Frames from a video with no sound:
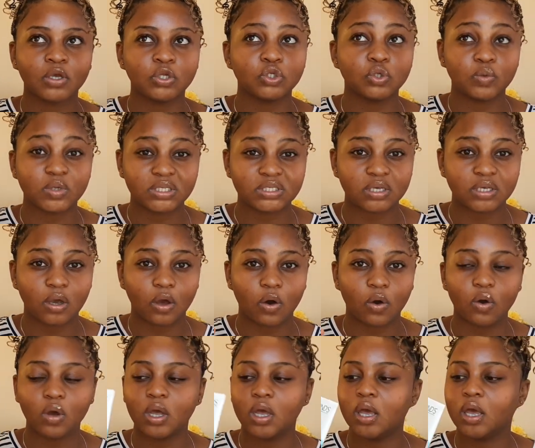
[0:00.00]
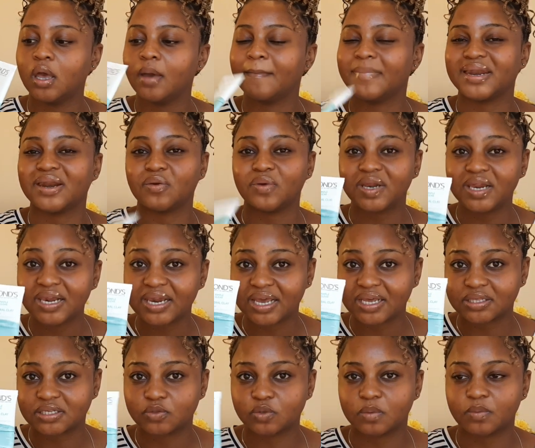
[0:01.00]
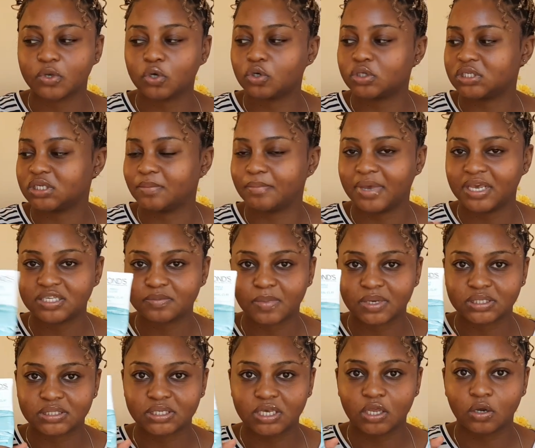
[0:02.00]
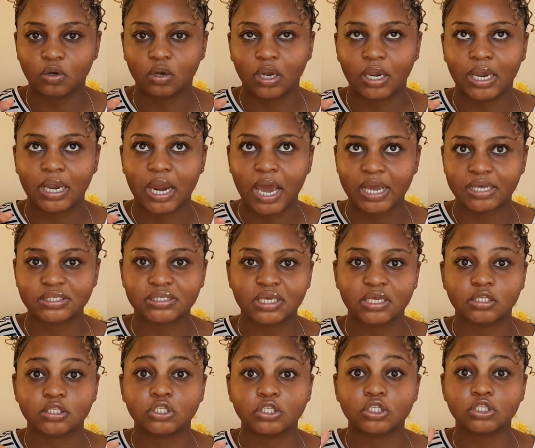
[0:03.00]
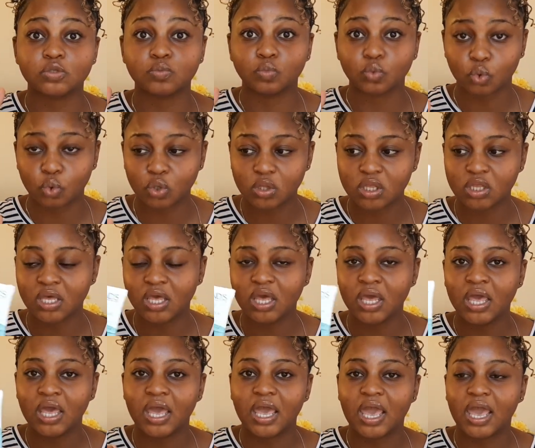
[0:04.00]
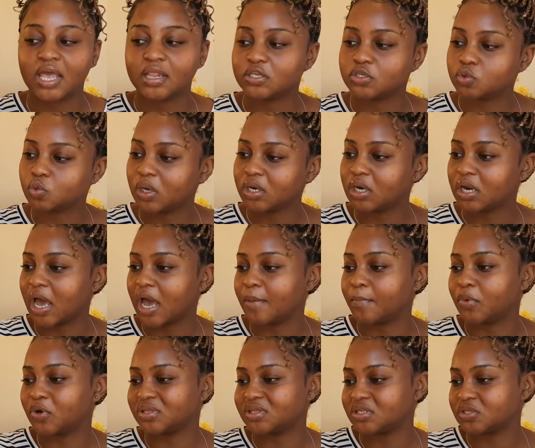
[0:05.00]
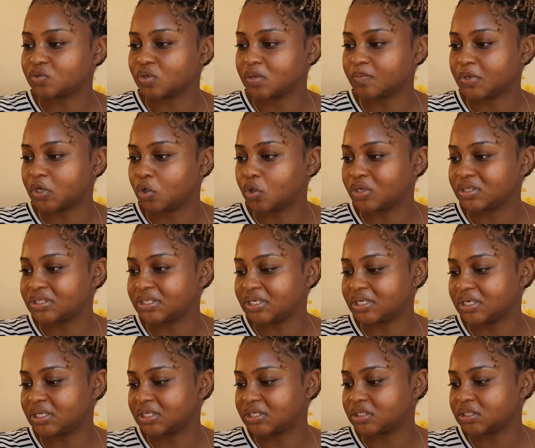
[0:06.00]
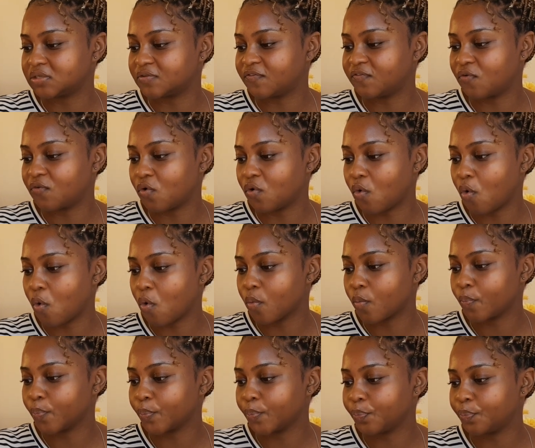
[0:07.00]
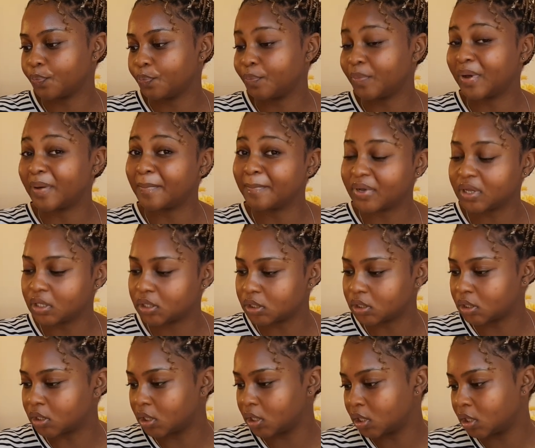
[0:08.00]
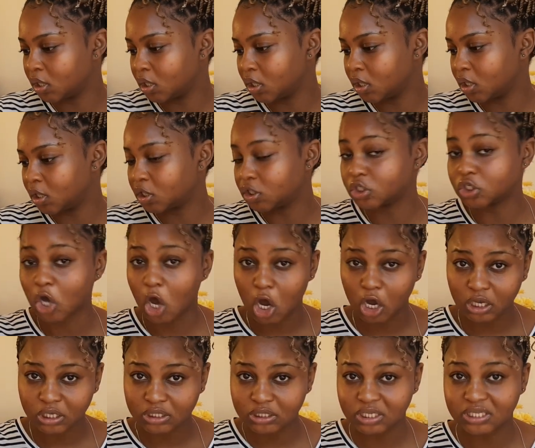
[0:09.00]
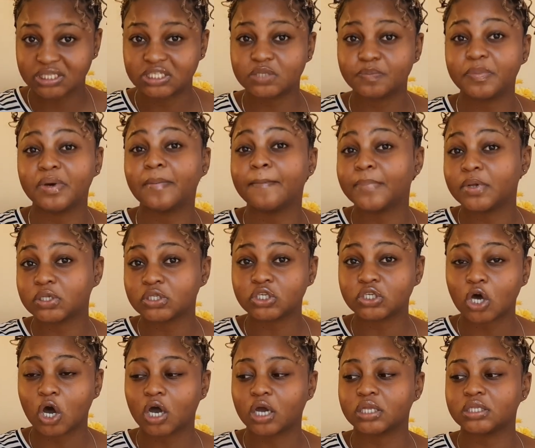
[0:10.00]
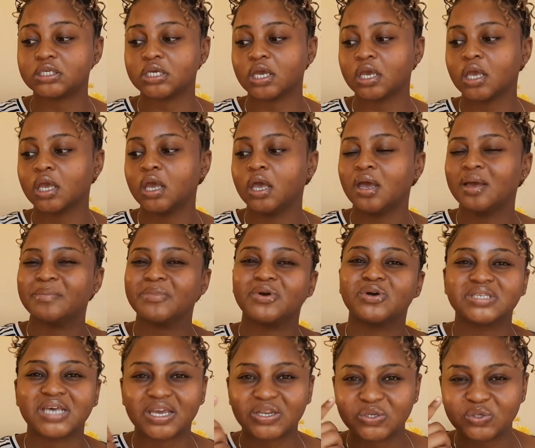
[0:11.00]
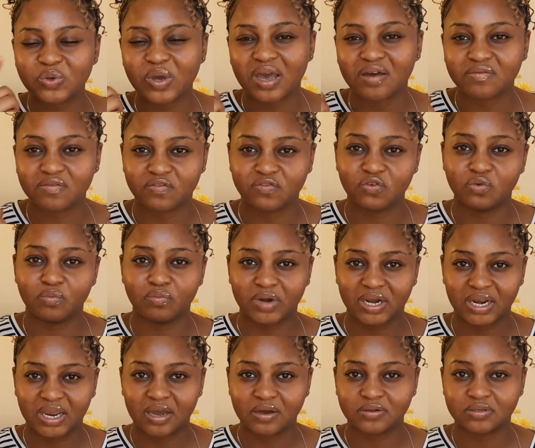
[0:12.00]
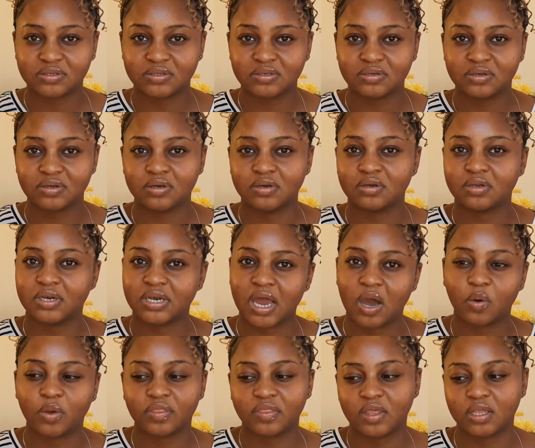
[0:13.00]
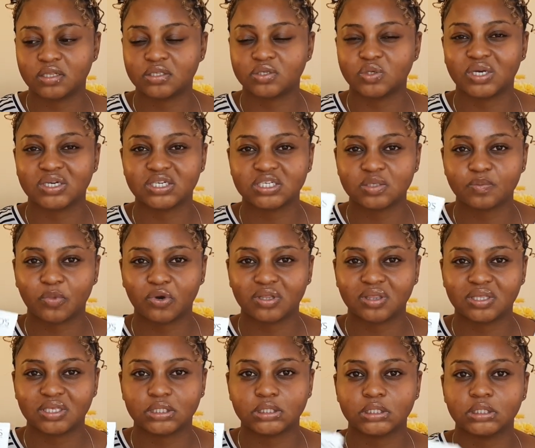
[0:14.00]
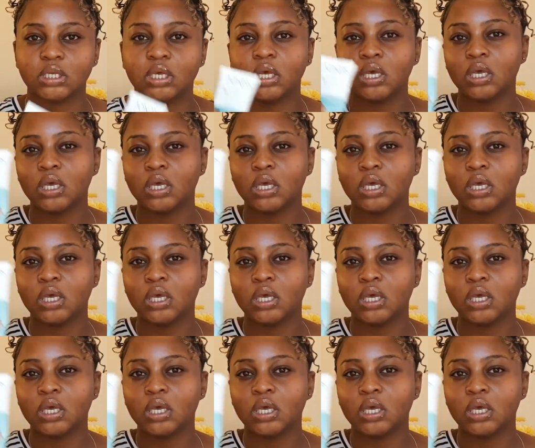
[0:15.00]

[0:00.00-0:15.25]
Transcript: two weeks ago and i really like this one because it makes my skin nice and smooth and this one i bought this one because it is for pimple target it's pimple targeting because i do have a few breakouts now and then so i just bought this